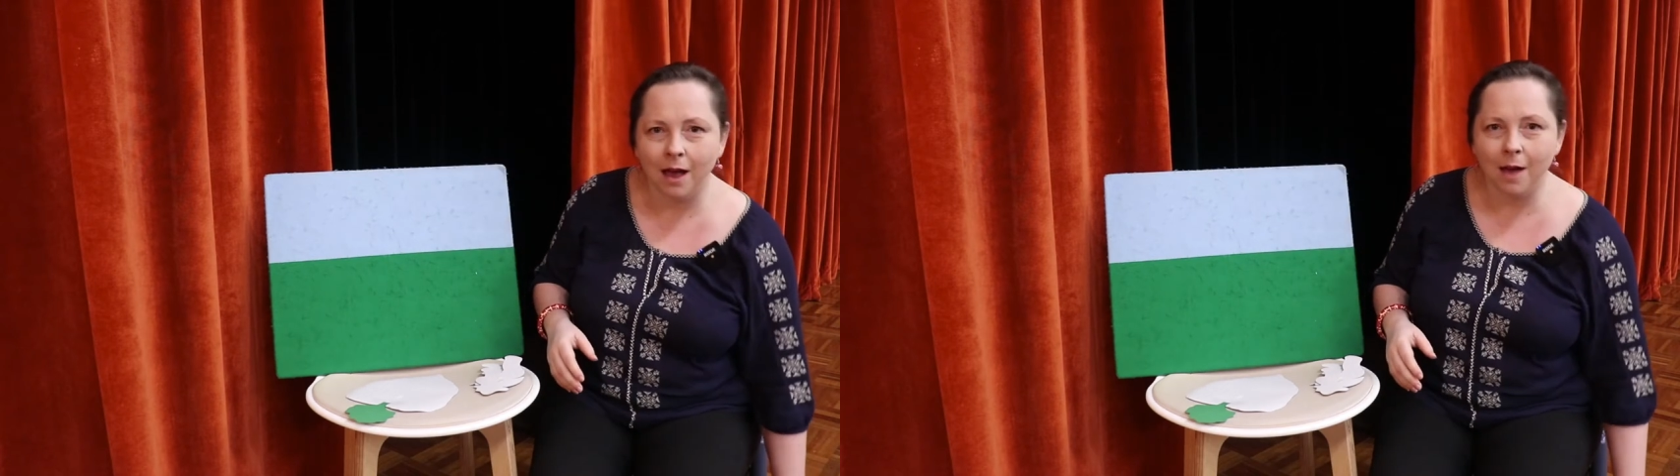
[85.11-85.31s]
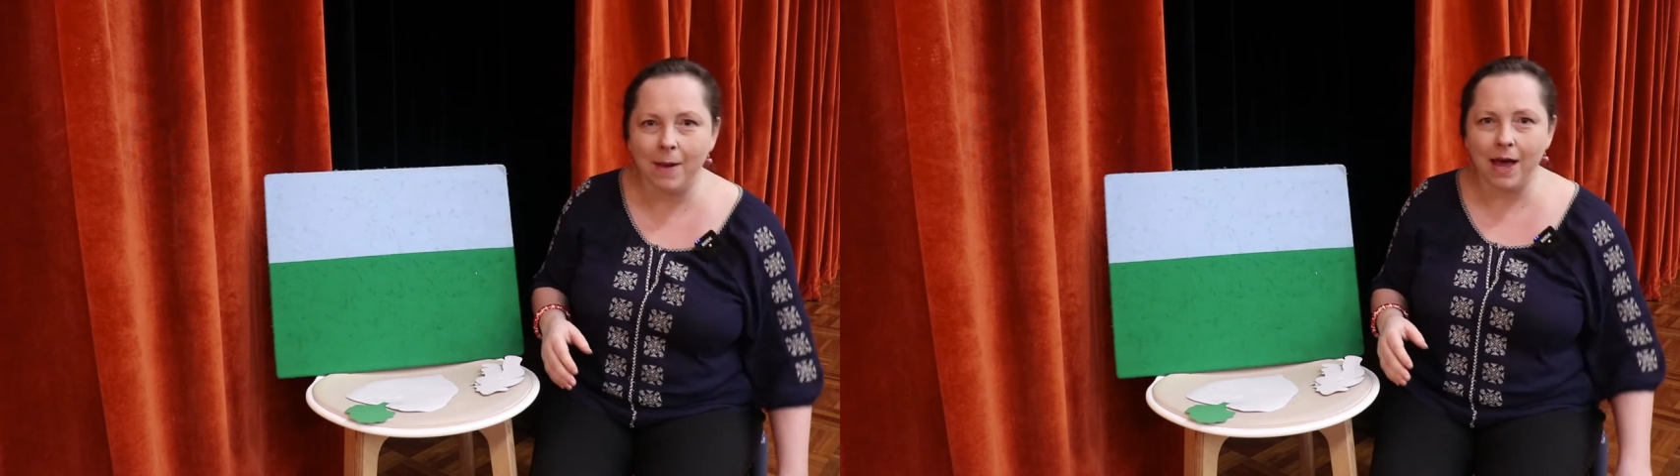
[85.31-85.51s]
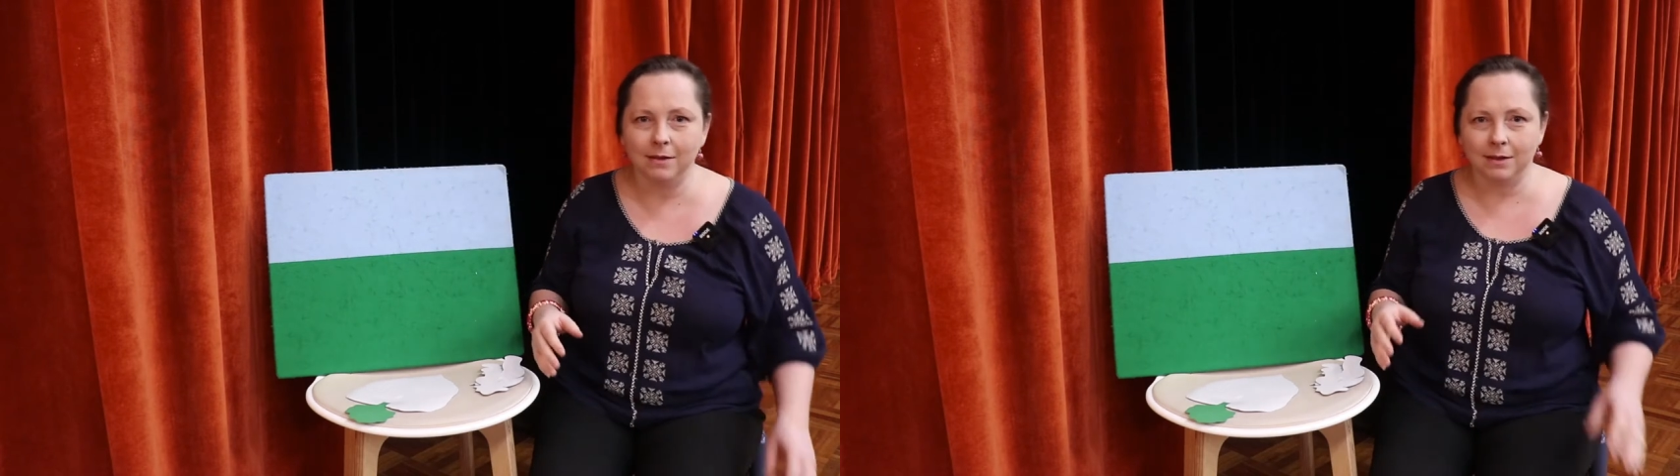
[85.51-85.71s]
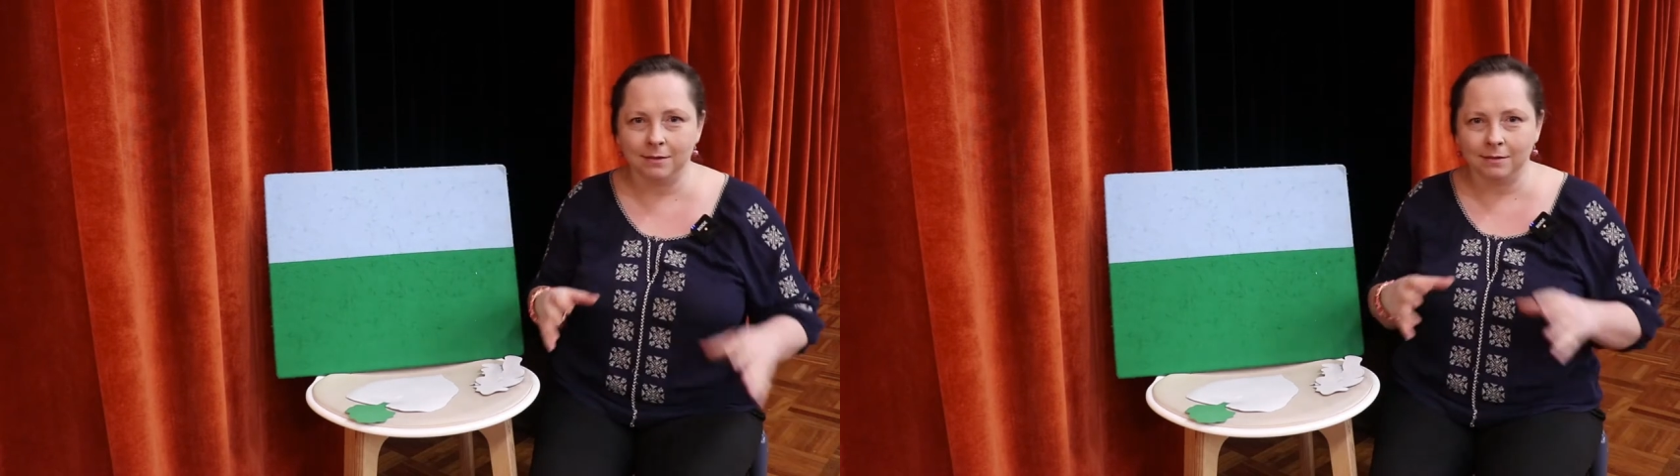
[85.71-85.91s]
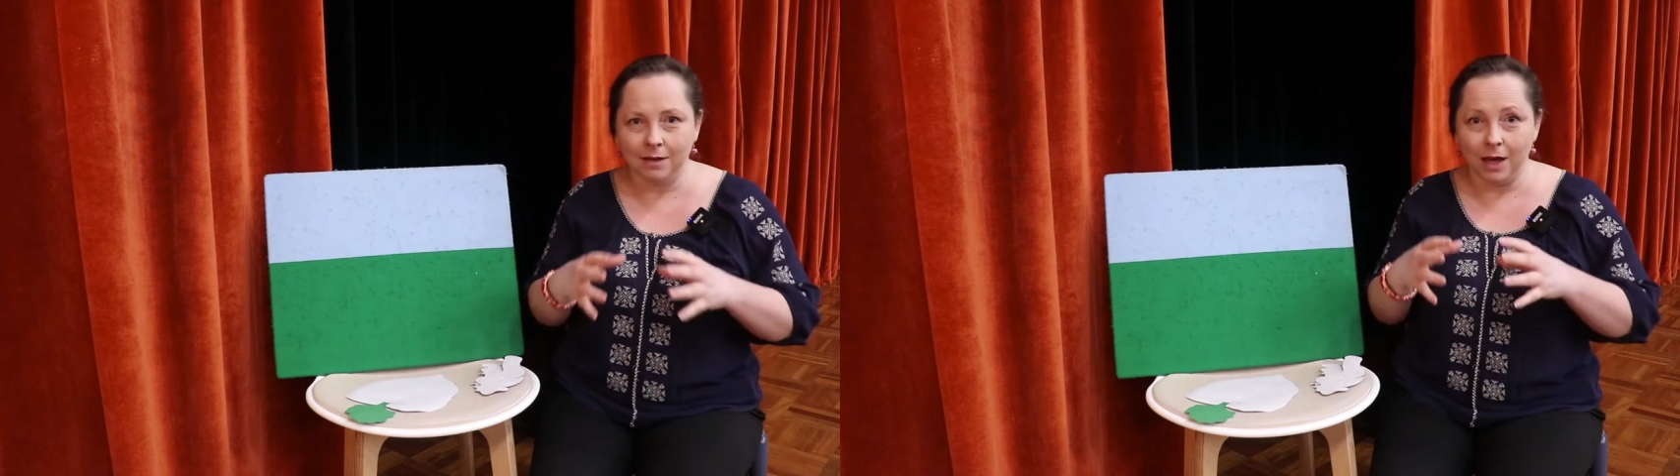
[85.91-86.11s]
about
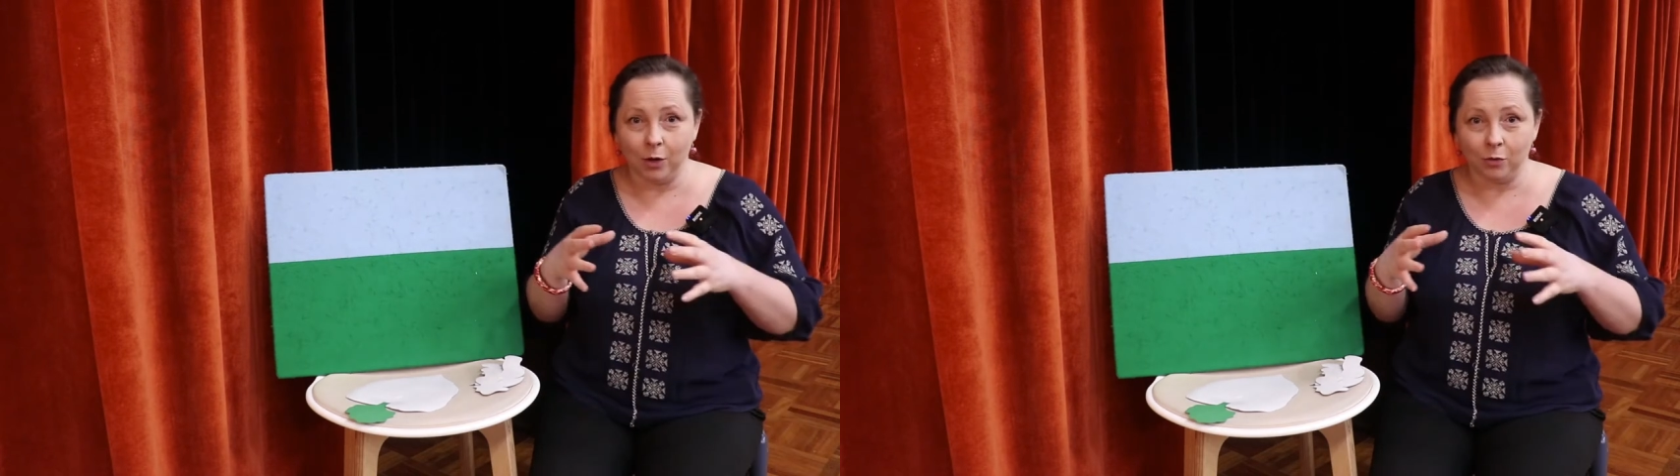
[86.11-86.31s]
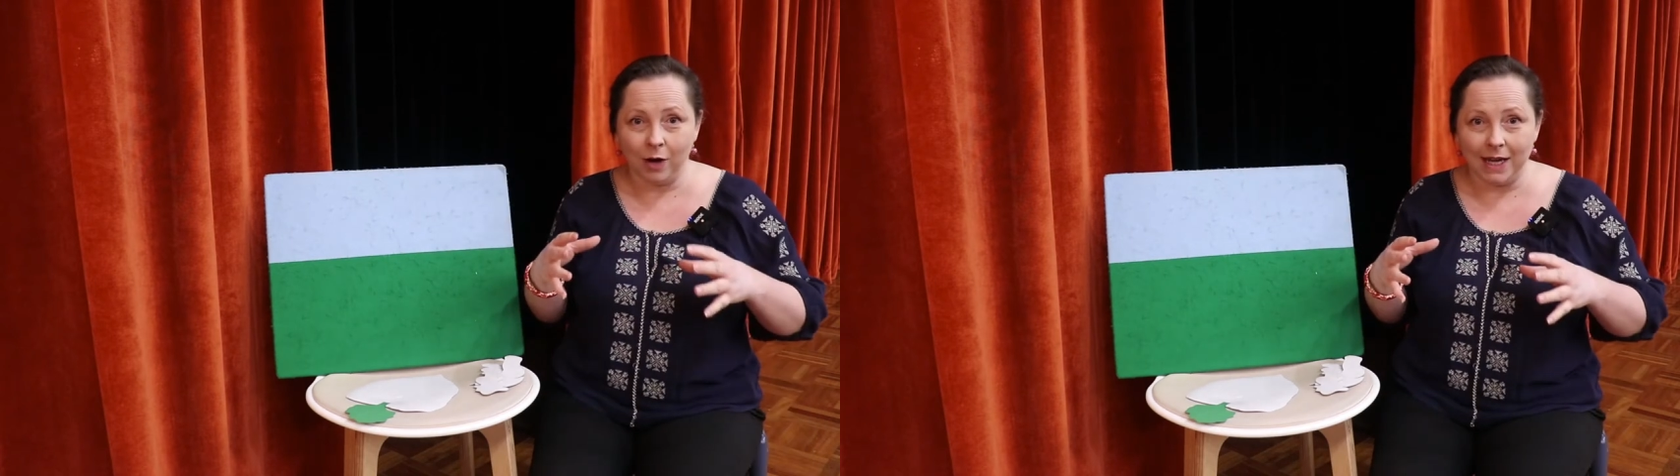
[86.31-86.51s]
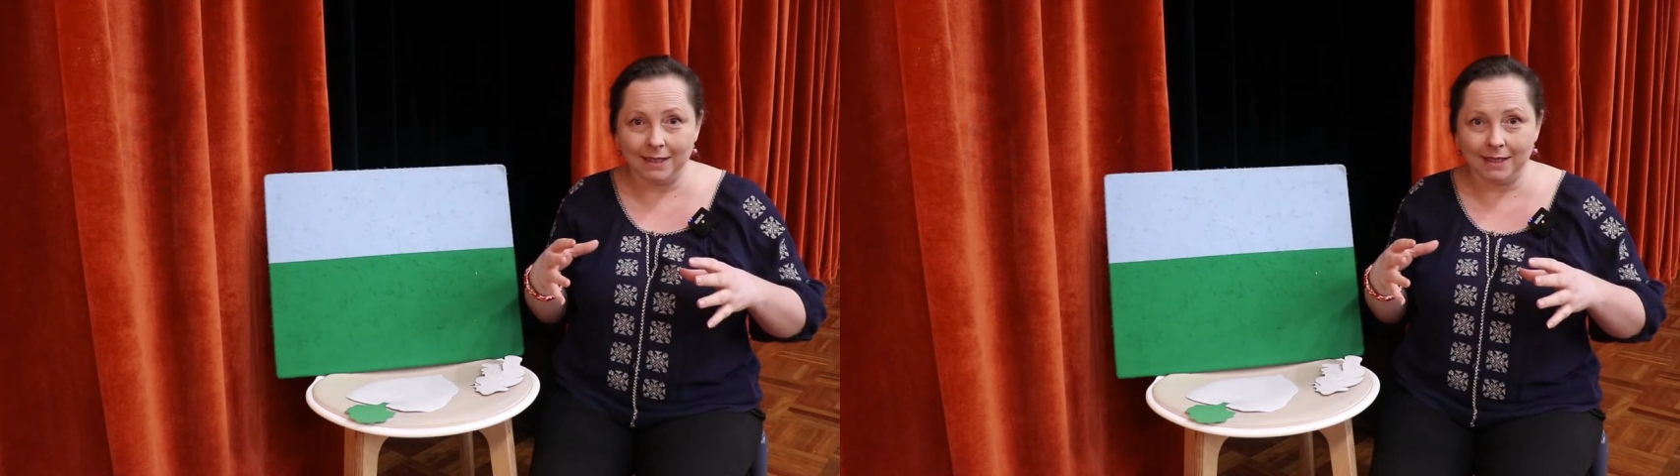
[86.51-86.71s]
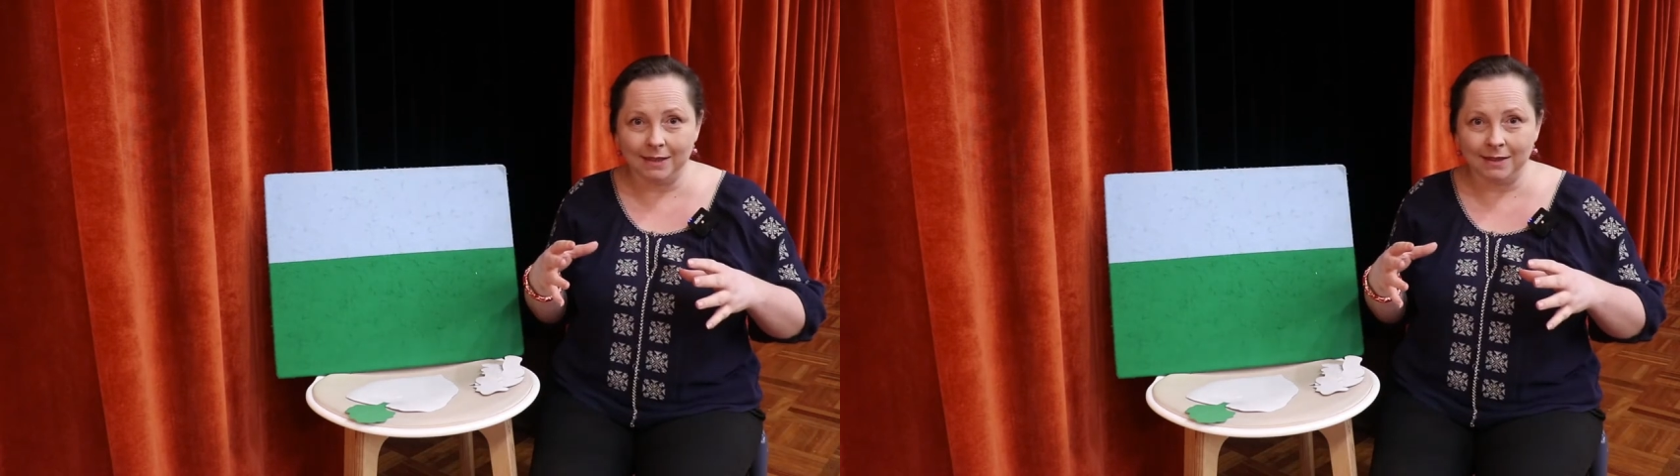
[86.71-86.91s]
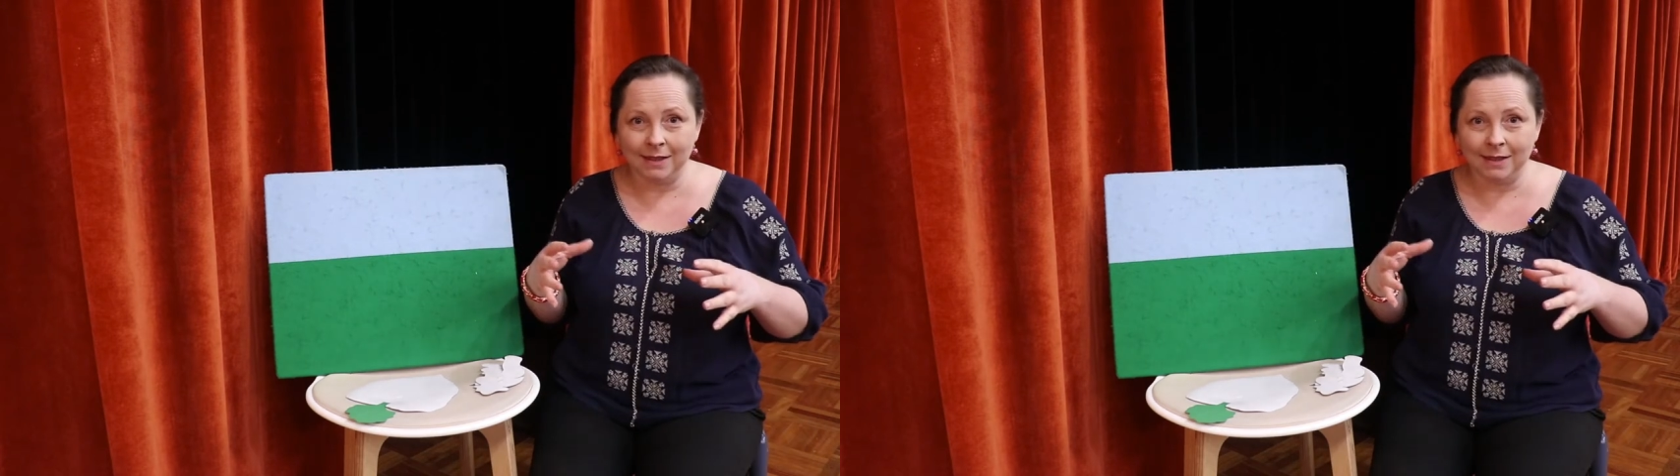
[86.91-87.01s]
a great,